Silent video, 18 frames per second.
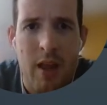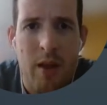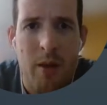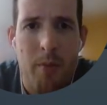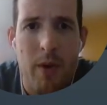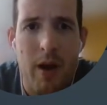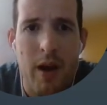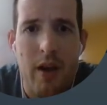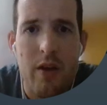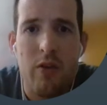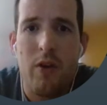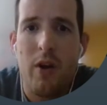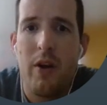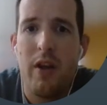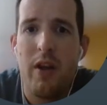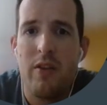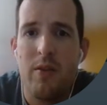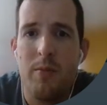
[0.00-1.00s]
By
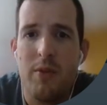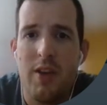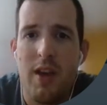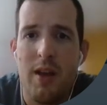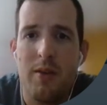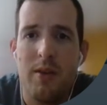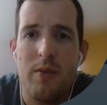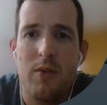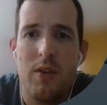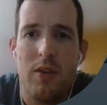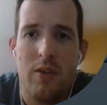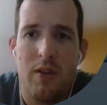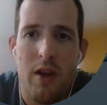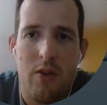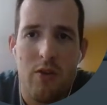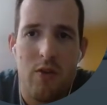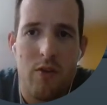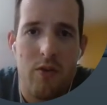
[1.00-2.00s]
starting substantive
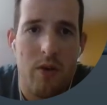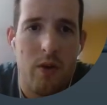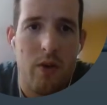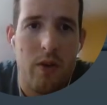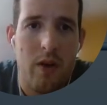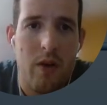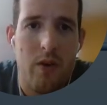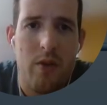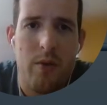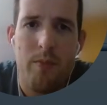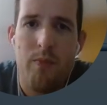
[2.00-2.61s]
discussions earlier,